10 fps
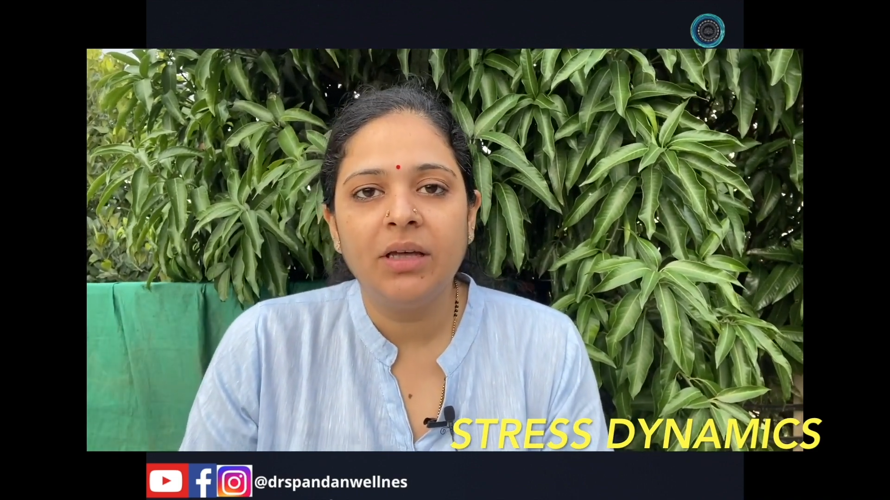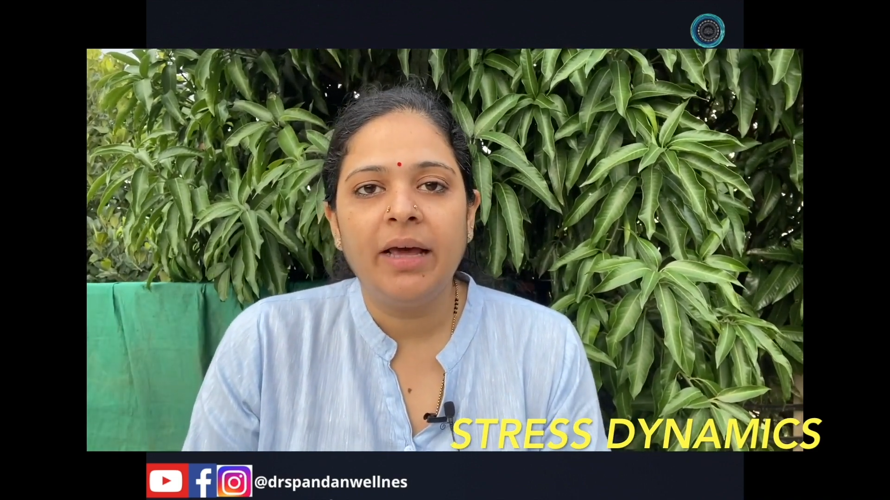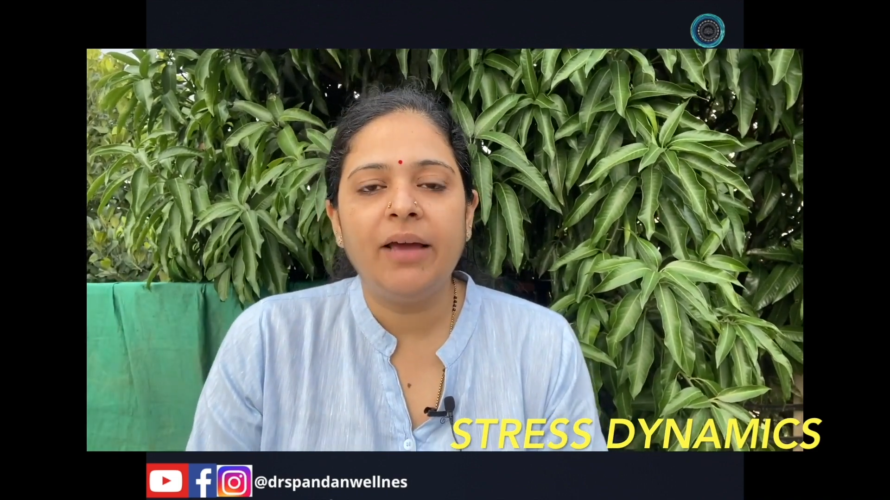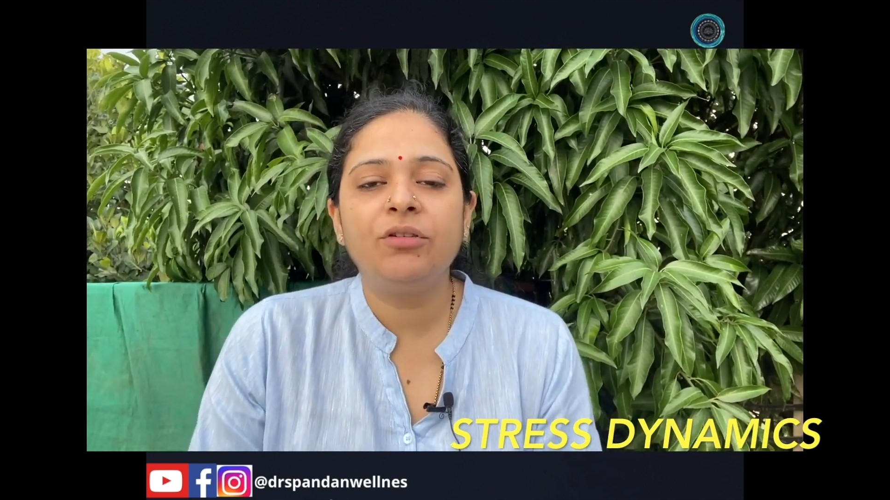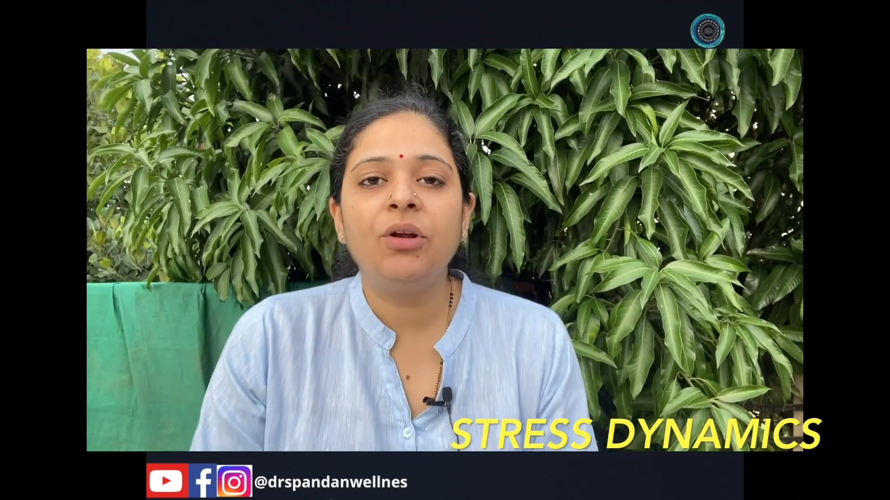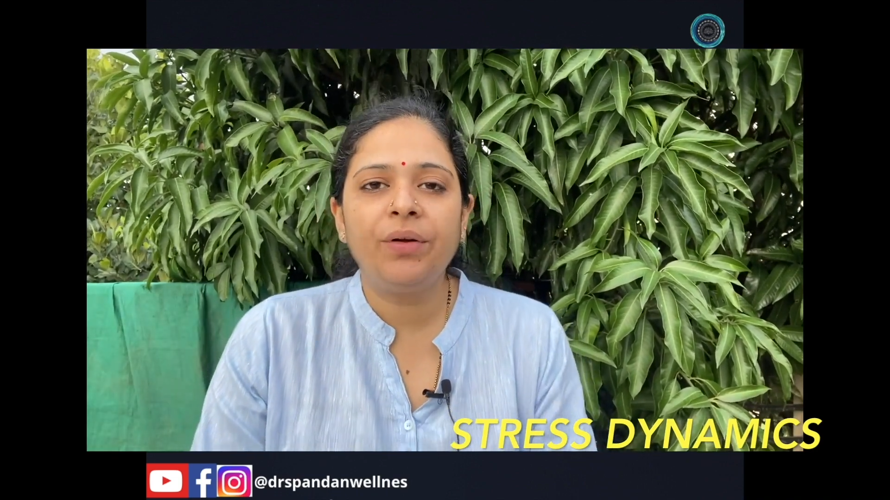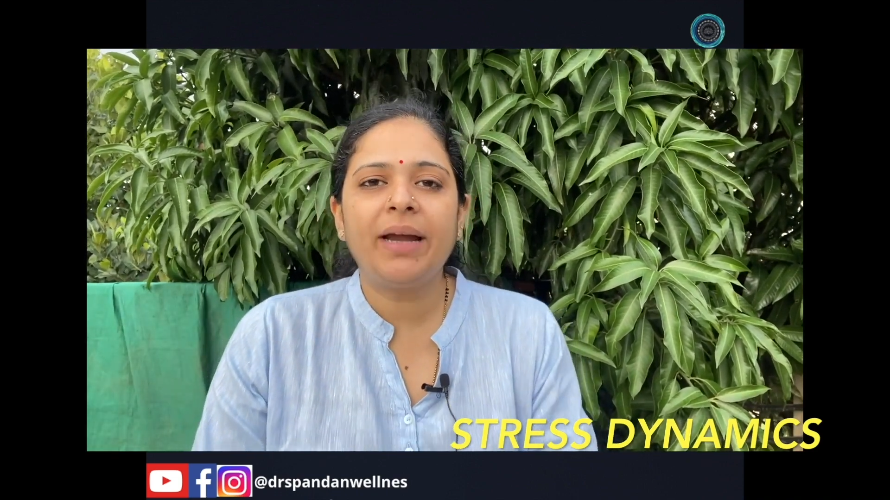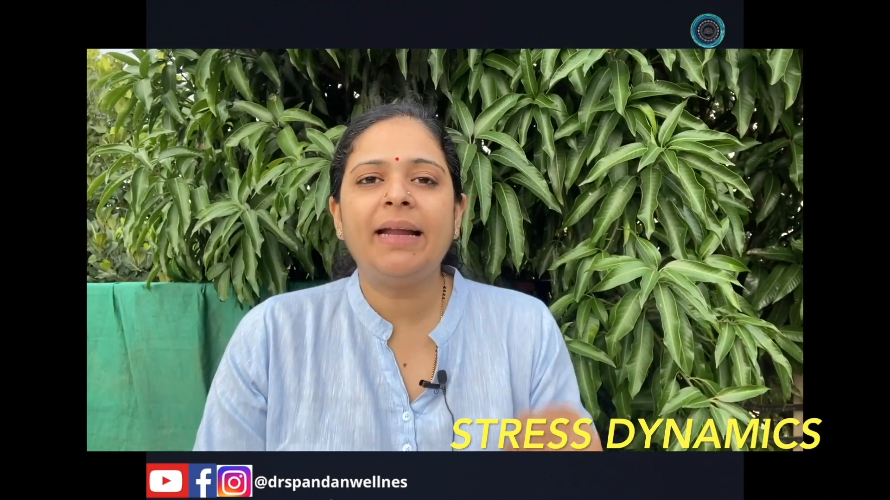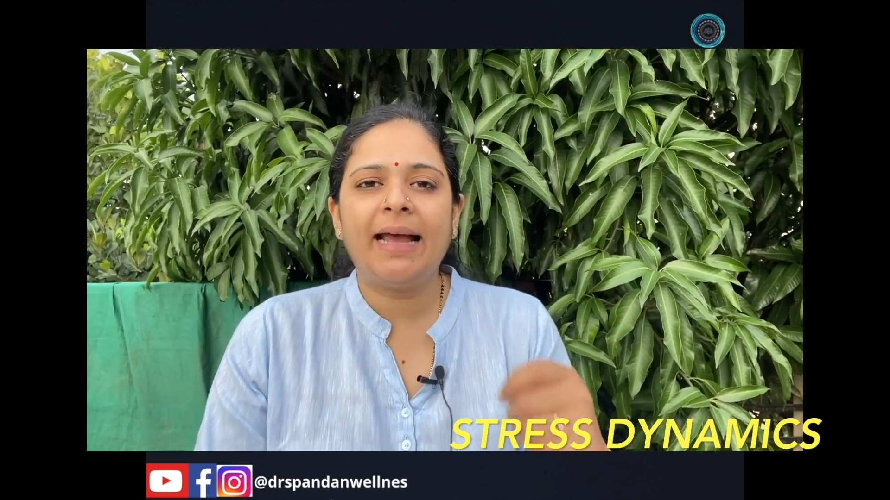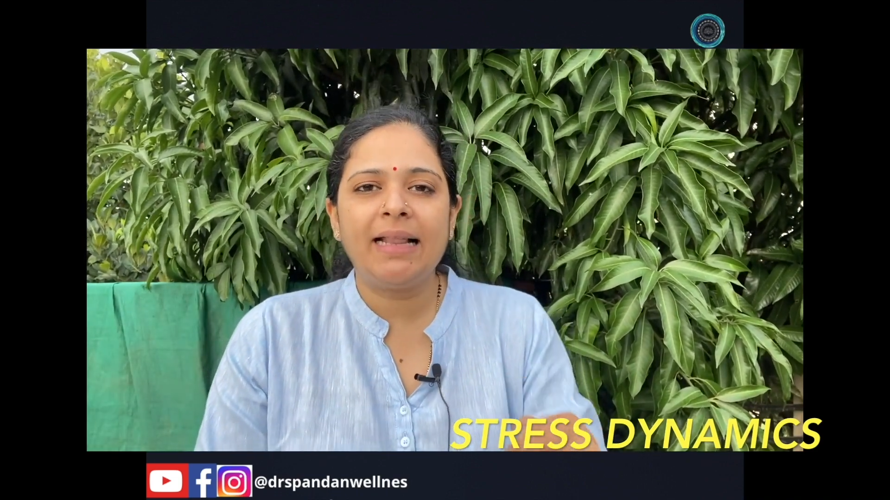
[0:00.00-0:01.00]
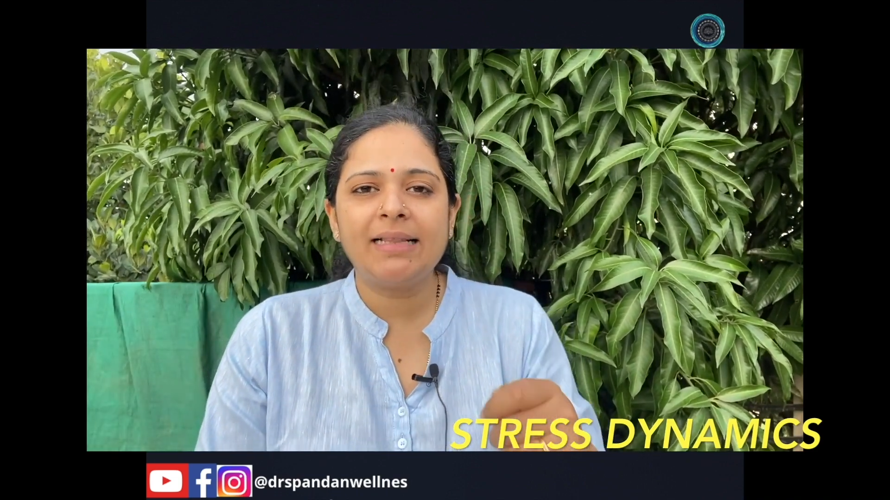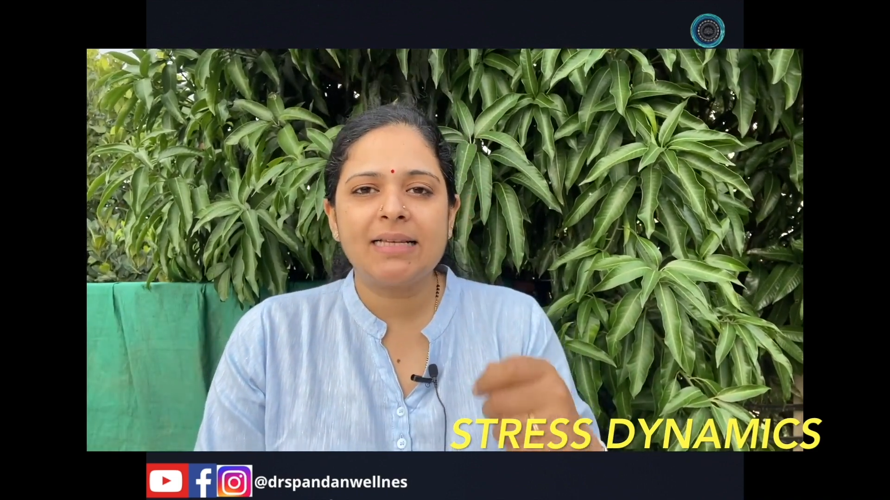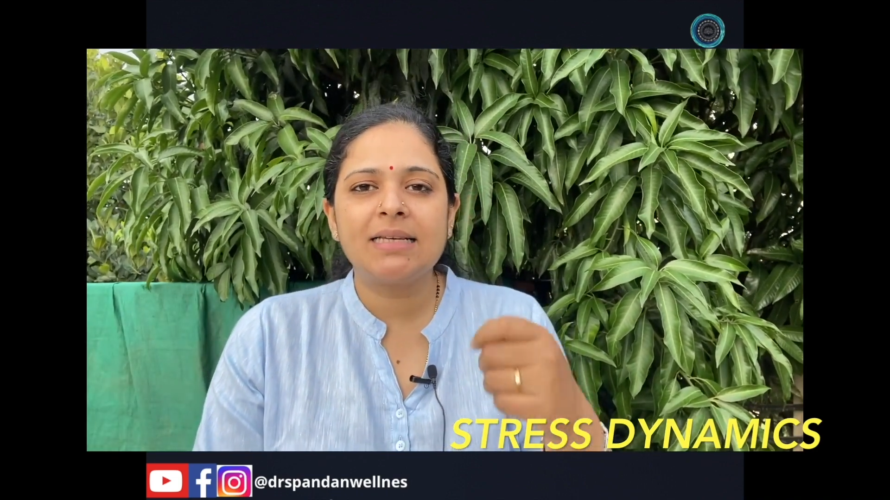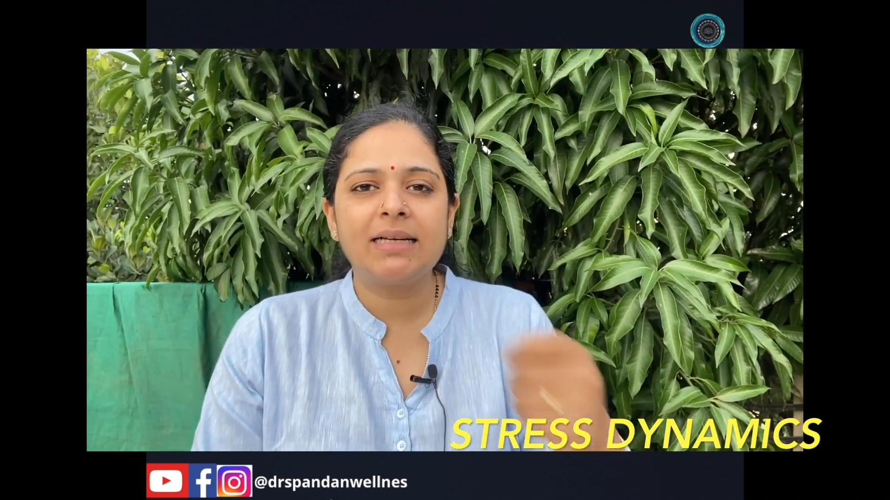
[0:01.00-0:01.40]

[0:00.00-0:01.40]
If you look at health as a